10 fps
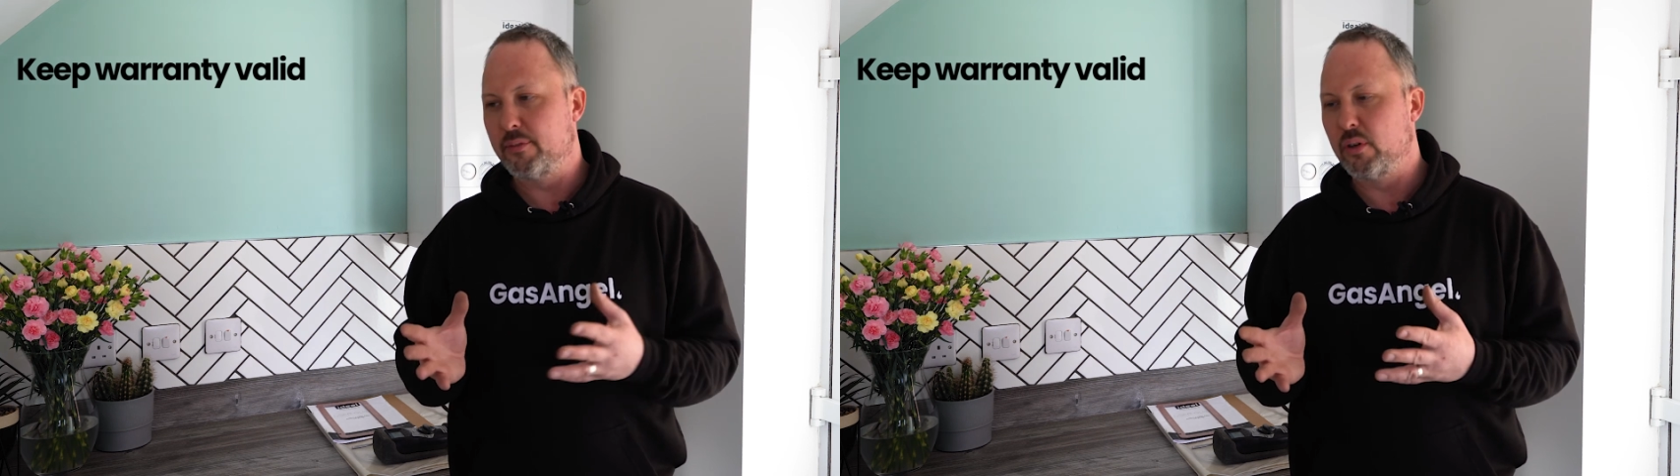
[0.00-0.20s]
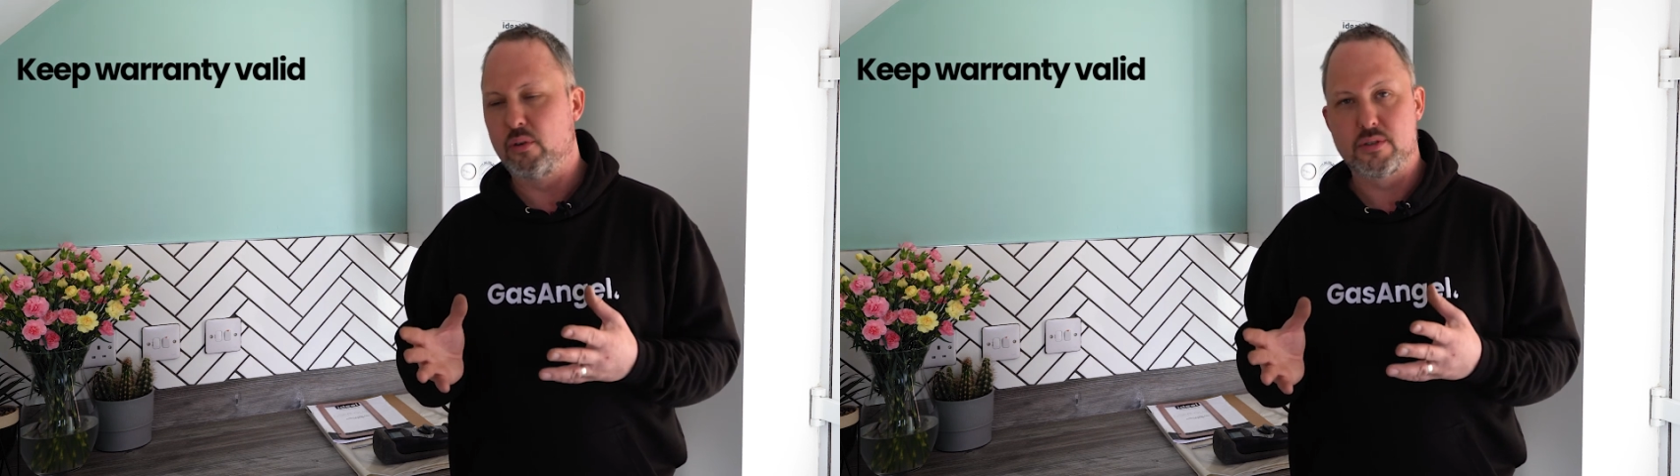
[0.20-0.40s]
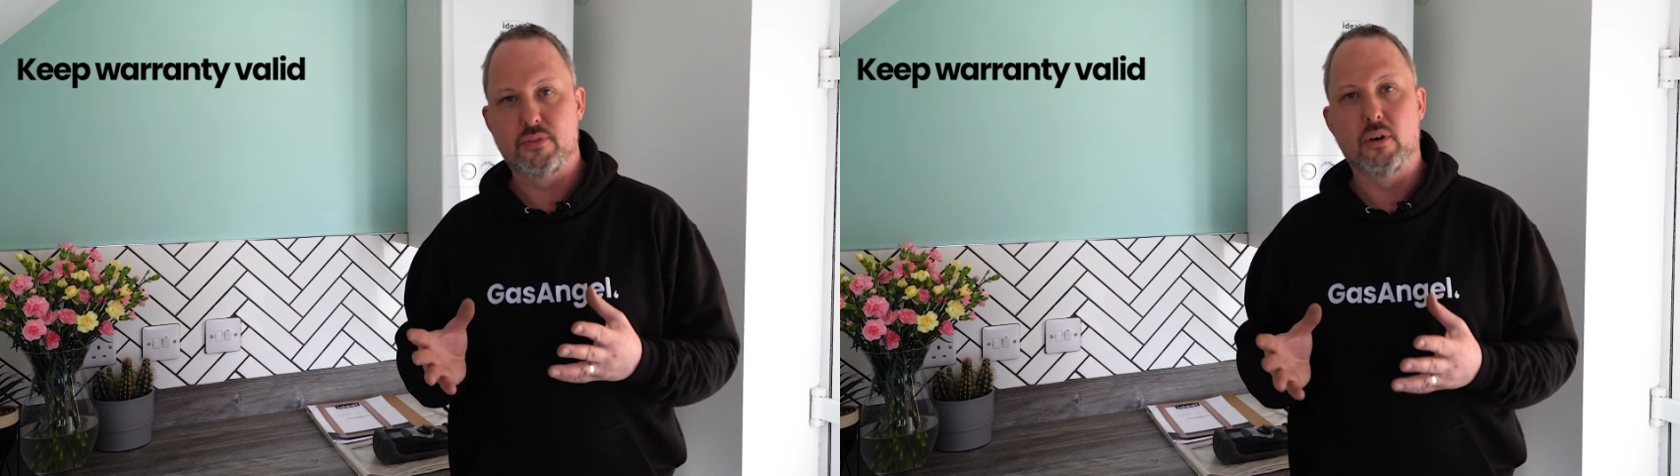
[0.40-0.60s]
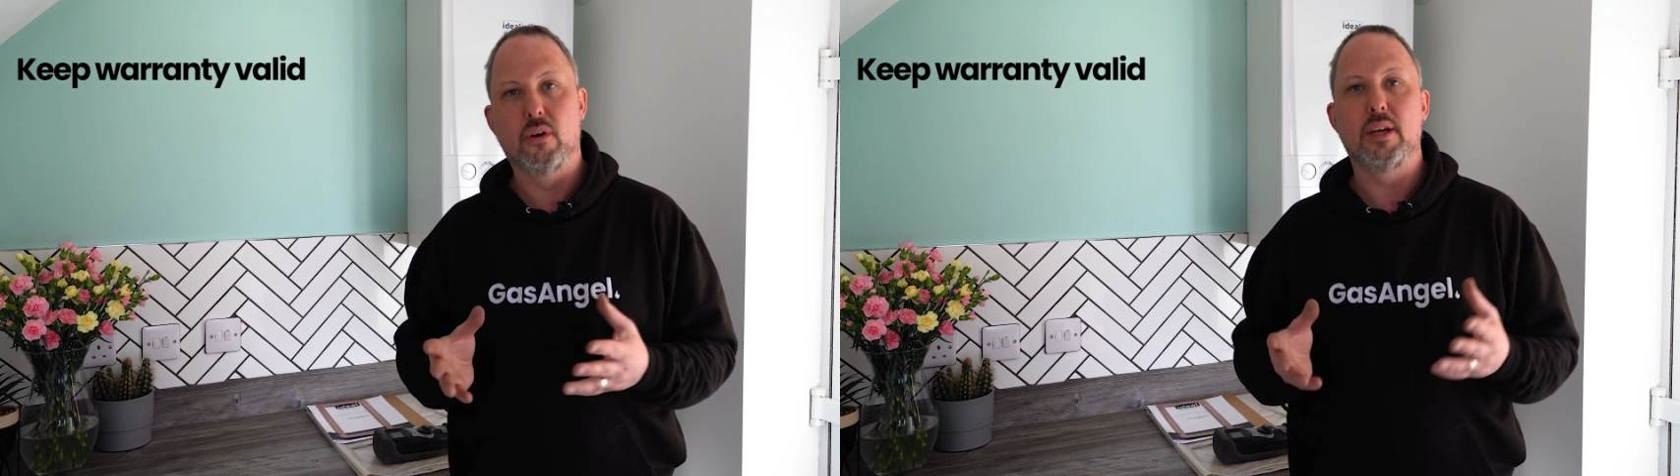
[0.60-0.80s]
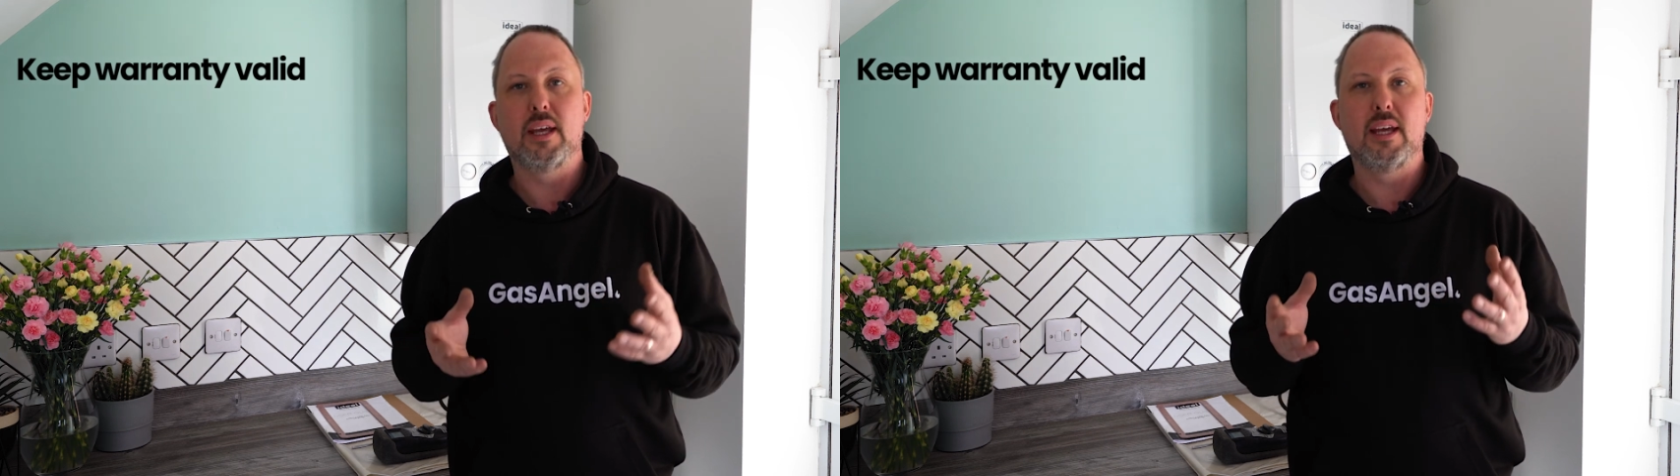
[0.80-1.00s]
calls
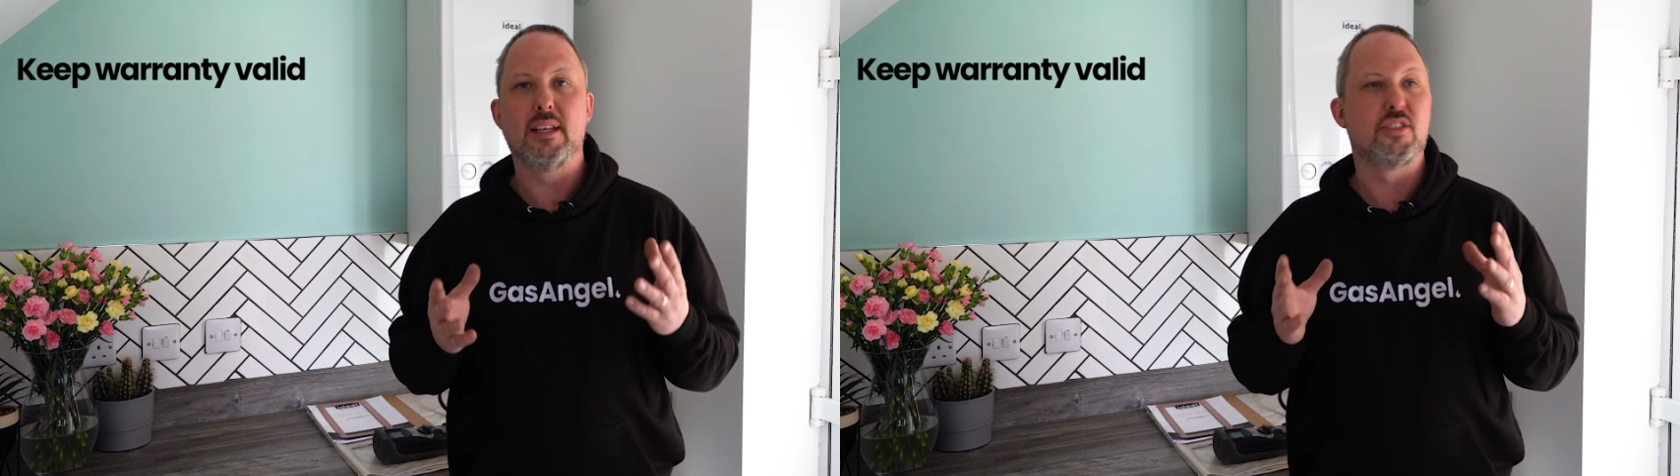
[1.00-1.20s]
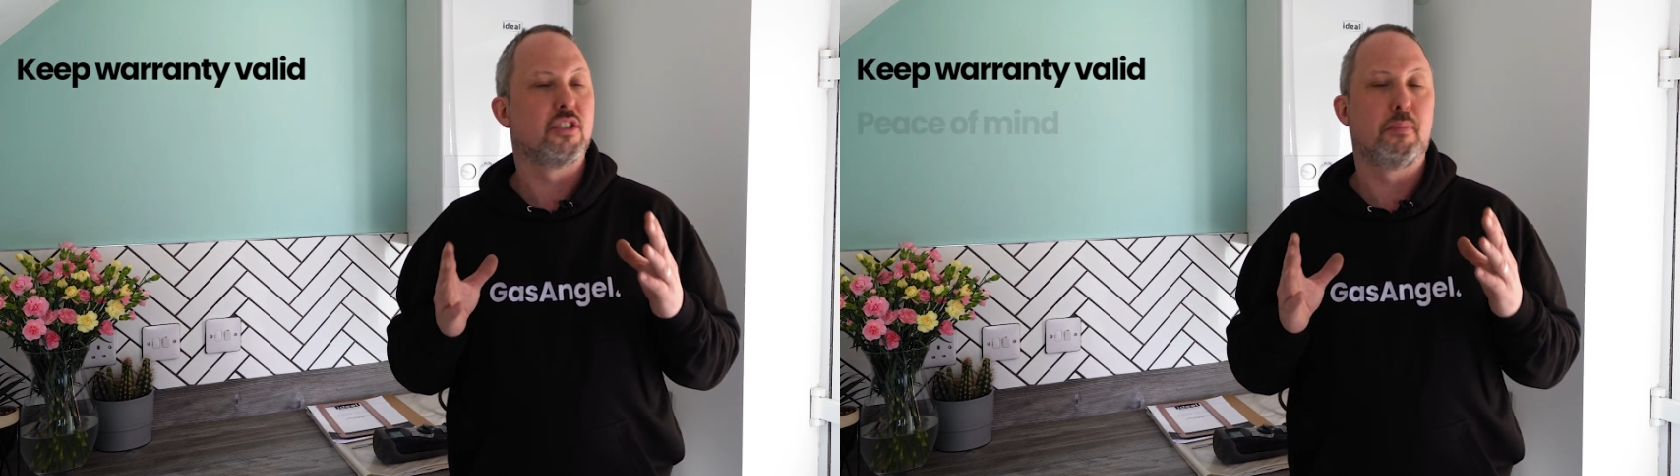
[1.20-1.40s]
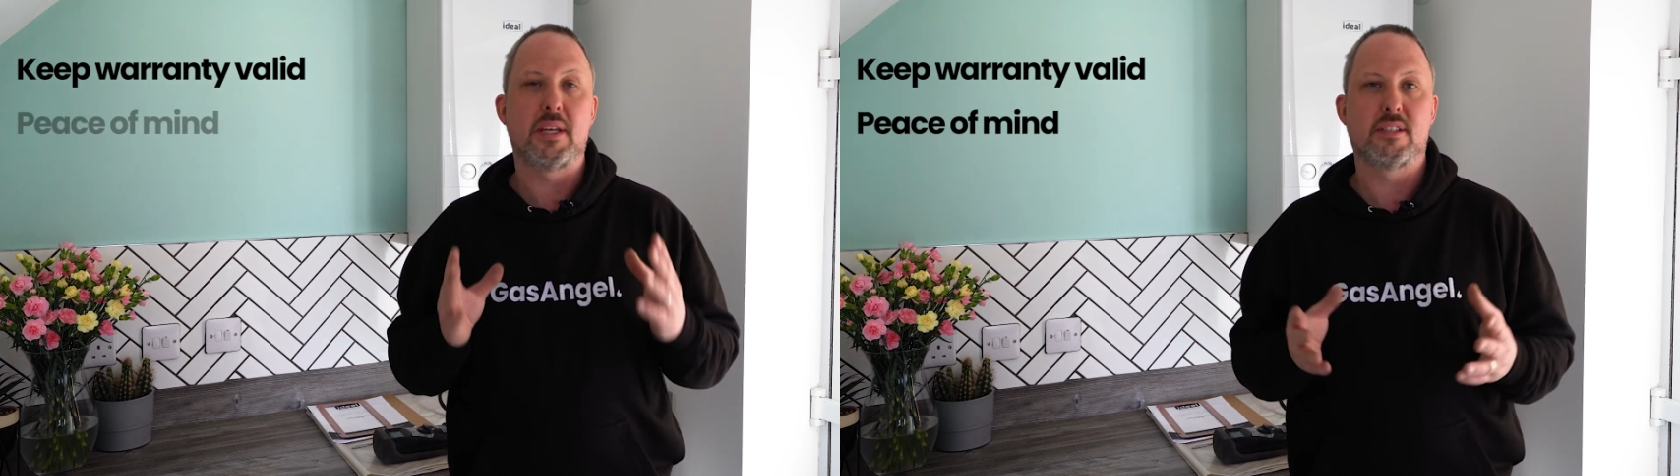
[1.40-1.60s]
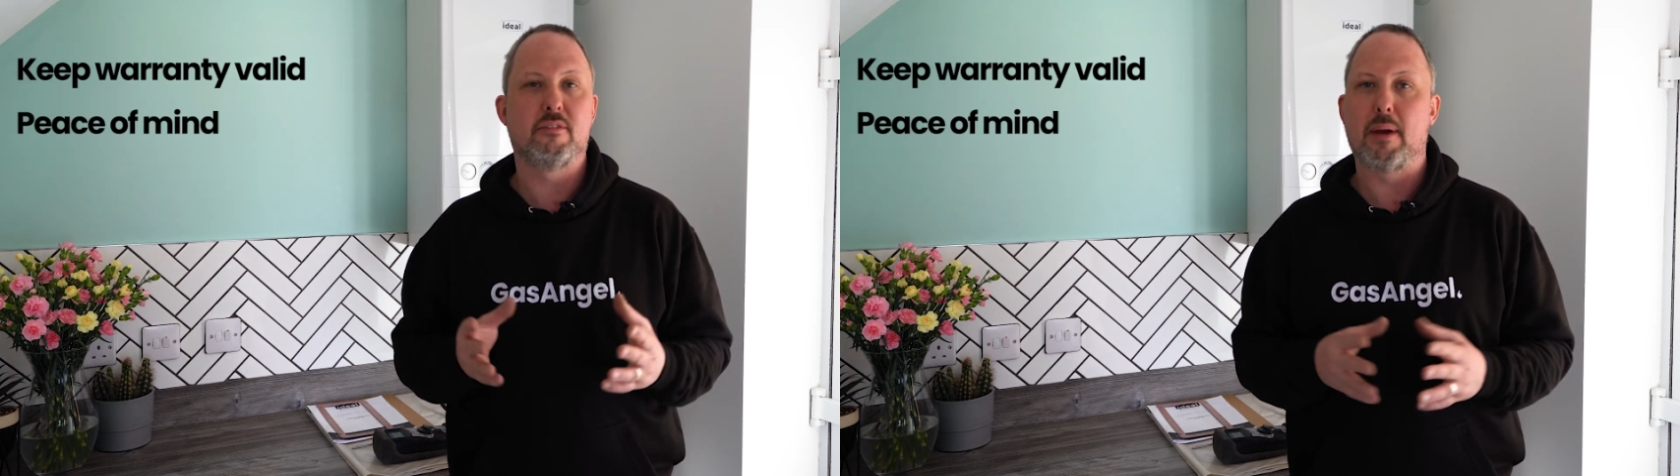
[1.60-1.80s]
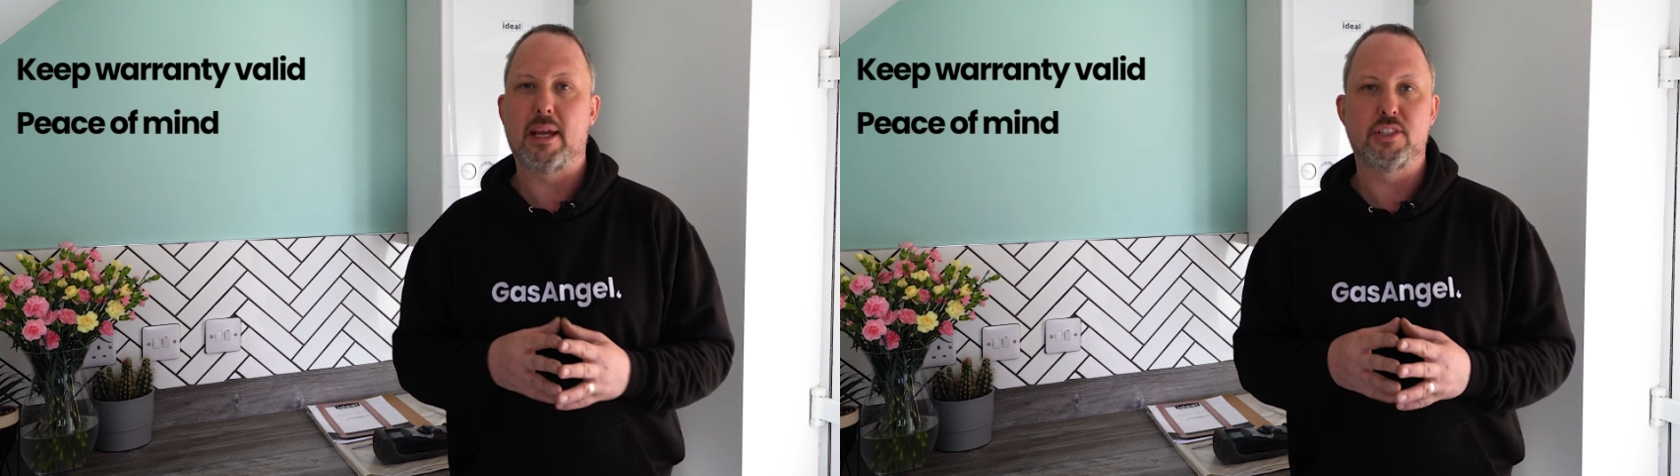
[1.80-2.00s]
for is just peace
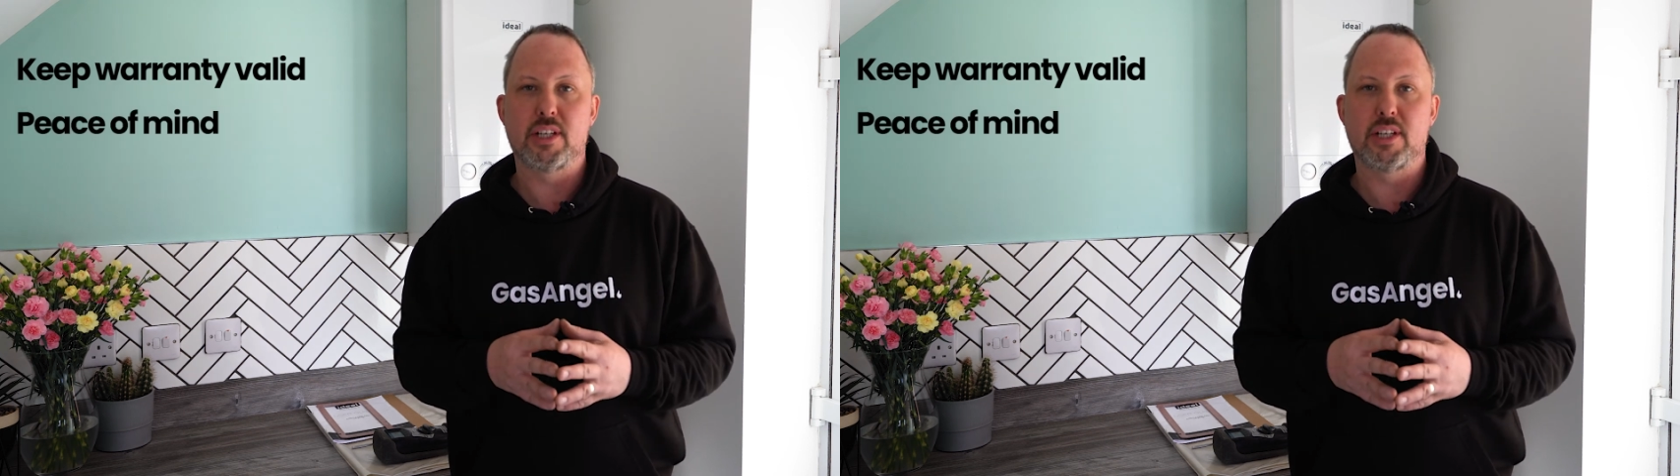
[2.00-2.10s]
of mind,